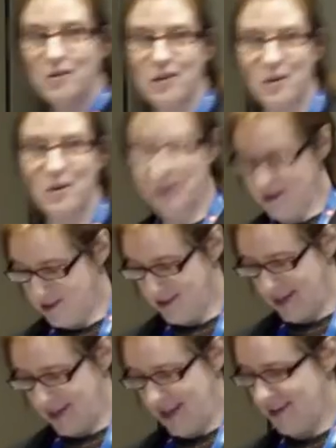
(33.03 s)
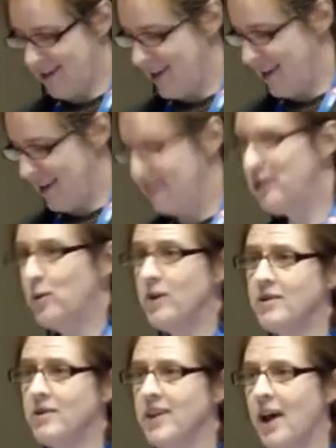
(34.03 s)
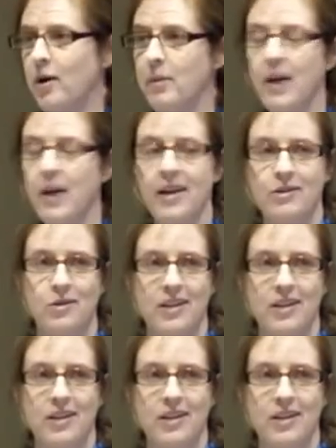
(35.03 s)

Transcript: Thank you very much, Anna. And if you're wondering how I